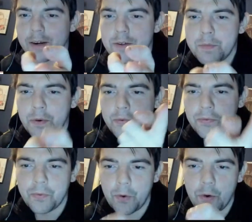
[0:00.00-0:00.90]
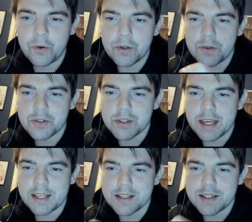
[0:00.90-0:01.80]
That was before you
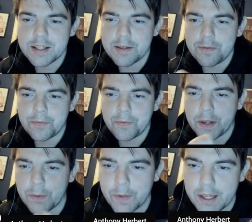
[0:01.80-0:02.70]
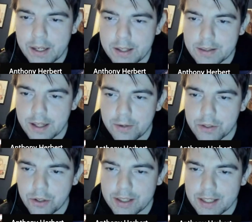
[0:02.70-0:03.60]
into the 3 week.
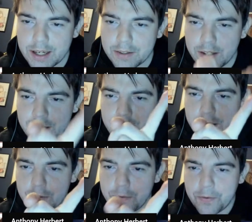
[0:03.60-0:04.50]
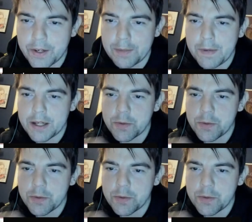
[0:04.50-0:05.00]
Jotted down 3 match.